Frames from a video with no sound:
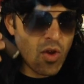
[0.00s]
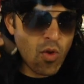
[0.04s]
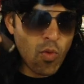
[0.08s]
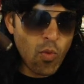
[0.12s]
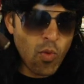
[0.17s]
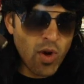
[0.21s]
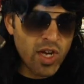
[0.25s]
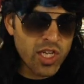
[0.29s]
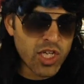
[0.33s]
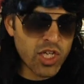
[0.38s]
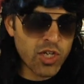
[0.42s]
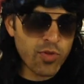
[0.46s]

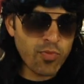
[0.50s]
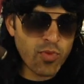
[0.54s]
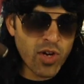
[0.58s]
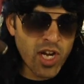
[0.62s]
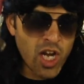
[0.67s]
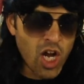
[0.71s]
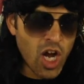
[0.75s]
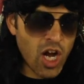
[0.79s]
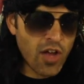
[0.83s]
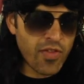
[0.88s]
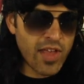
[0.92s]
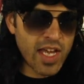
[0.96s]
once you
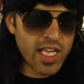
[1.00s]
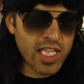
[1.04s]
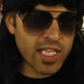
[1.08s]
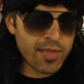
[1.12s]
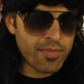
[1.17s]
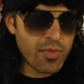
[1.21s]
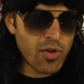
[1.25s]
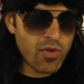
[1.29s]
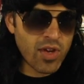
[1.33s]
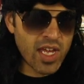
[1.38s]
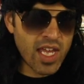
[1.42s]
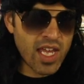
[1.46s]
bring all that
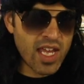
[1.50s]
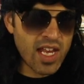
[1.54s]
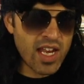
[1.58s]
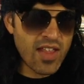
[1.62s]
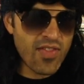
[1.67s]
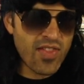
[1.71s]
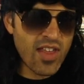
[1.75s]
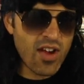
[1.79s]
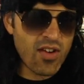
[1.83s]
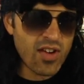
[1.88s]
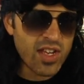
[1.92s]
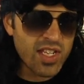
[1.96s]
smoke
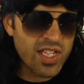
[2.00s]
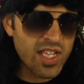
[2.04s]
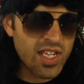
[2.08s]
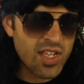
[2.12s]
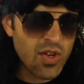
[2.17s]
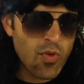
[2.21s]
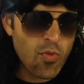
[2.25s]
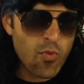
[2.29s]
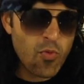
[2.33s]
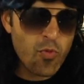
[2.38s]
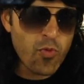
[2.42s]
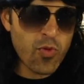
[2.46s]
in, there is
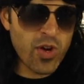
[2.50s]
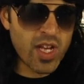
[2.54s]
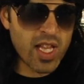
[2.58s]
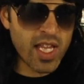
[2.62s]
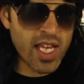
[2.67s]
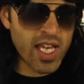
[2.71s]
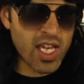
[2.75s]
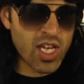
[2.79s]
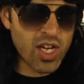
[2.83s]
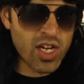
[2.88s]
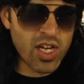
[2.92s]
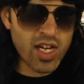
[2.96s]
this
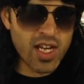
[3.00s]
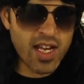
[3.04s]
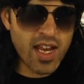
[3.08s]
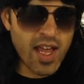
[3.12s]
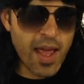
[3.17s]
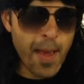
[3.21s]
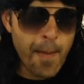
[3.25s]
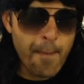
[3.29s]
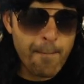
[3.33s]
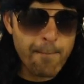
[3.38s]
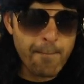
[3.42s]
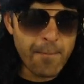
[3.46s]
really good
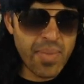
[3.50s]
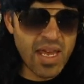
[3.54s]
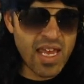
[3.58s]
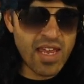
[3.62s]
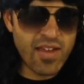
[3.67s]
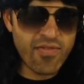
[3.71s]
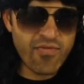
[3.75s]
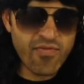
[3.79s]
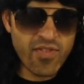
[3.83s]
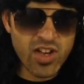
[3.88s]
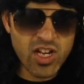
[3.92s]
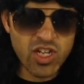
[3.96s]

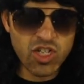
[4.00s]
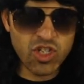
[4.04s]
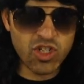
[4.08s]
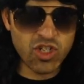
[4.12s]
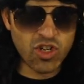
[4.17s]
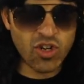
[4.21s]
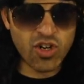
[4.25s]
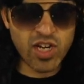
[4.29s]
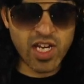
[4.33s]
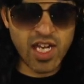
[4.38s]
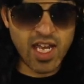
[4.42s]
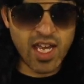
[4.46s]
beef
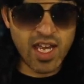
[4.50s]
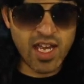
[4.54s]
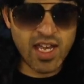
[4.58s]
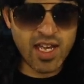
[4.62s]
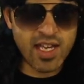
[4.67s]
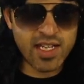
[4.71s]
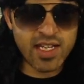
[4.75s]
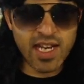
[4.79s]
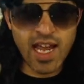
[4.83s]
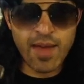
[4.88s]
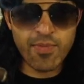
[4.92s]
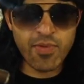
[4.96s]
jerky
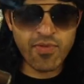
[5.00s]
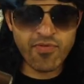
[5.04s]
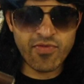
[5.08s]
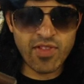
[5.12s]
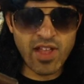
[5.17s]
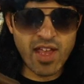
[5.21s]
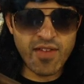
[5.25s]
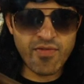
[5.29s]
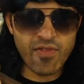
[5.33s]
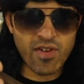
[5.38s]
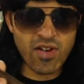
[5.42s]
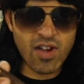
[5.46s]
type of
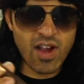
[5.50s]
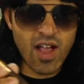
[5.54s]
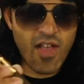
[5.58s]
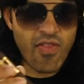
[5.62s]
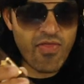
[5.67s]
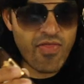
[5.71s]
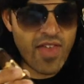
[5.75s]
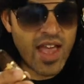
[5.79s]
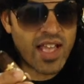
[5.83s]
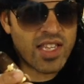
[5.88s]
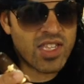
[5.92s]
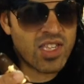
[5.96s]
flavor.
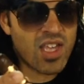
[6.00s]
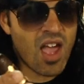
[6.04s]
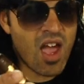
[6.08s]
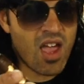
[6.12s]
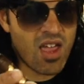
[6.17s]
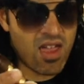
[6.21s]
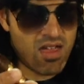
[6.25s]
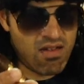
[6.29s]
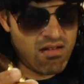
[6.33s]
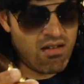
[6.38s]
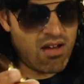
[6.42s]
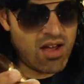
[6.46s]
That's
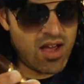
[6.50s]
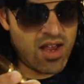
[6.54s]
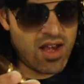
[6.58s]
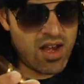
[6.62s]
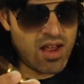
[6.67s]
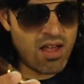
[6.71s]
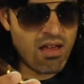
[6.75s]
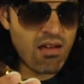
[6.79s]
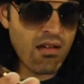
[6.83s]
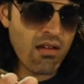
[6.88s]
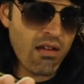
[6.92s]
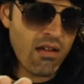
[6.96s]
good.
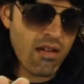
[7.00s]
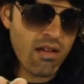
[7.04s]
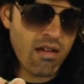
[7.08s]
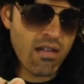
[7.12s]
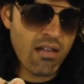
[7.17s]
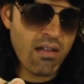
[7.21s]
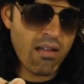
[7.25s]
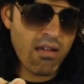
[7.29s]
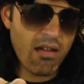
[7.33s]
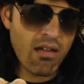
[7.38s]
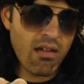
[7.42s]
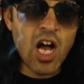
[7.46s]

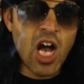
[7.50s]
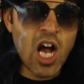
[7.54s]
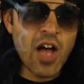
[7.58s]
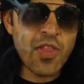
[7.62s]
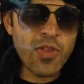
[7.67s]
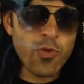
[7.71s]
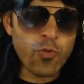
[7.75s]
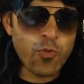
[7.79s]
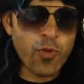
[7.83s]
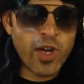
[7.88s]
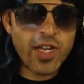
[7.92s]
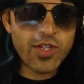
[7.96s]

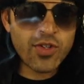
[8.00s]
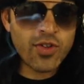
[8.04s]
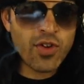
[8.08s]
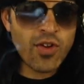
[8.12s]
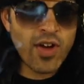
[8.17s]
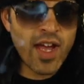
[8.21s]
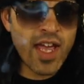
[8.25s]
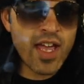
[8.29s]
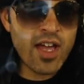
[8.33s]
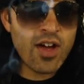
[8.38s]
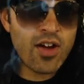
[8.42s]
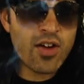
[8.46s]
On the
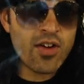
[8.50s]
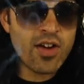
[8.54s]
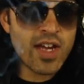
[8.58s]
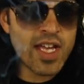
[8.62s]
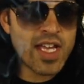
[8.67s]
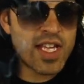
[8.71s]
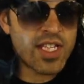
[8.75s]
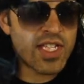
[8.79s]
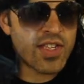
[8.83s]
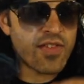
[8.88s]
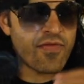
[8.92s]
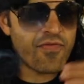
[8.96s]
retrohale,
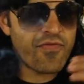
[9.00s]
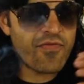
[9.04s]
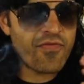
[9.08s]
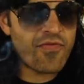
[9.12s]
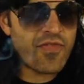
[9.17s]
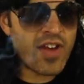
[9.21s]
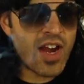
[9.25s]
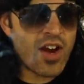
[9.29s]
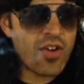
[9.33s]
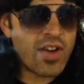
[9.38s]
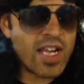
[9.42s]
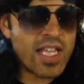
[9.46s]
it's a
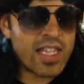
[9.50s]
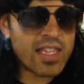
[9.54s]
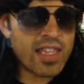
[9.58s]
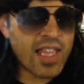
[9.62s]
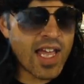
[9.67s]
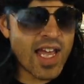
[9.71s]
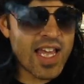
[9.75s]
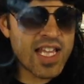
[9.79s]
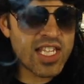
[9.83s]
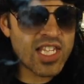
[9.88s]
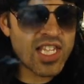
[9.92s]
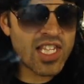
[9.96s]
very
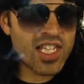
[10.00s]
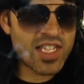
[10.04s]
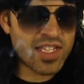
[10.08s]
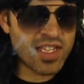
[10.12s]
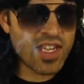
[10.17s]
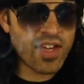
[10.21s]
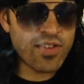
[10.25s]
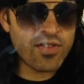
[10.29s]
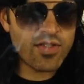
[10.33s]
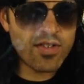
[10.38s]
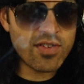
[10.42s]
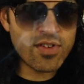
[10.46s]
light,
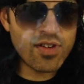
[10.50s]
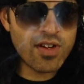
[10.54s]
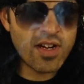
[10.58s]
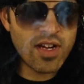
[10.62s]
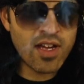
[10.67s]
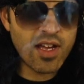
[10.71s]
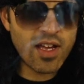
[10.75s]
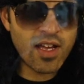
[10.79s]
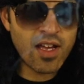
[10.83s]
subtle